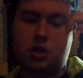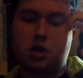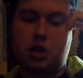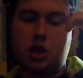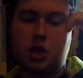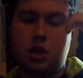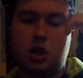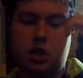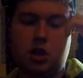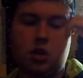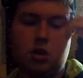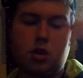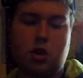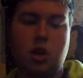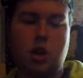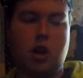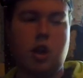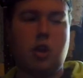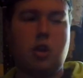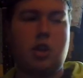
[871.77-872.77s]
And
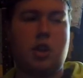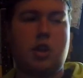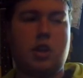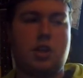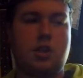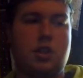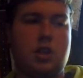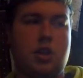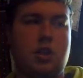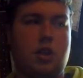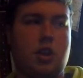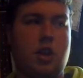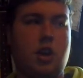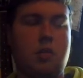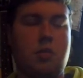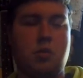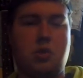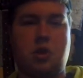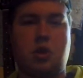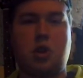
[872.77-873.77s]
like I said, the
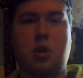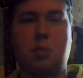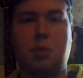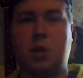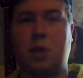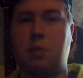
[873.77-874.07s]
covers are coming.